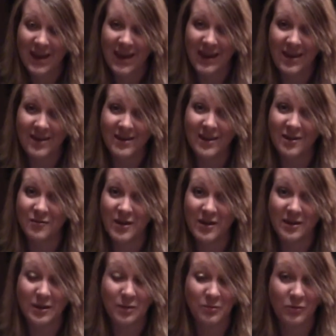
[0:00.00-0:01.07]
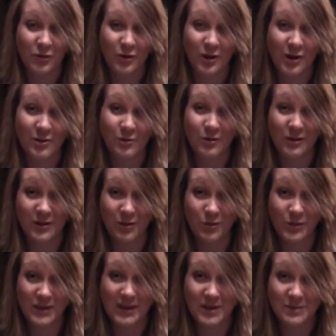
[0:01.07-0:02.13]
And if I can get them for $1 and get
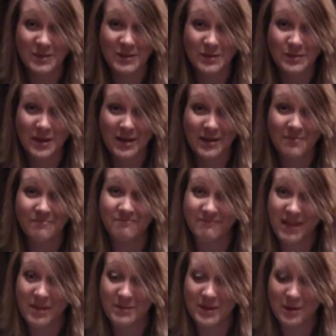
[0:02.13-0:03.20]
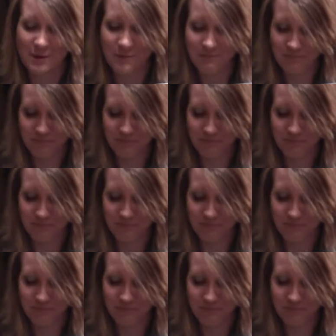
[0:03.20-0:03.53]
3 times as many, I'm there.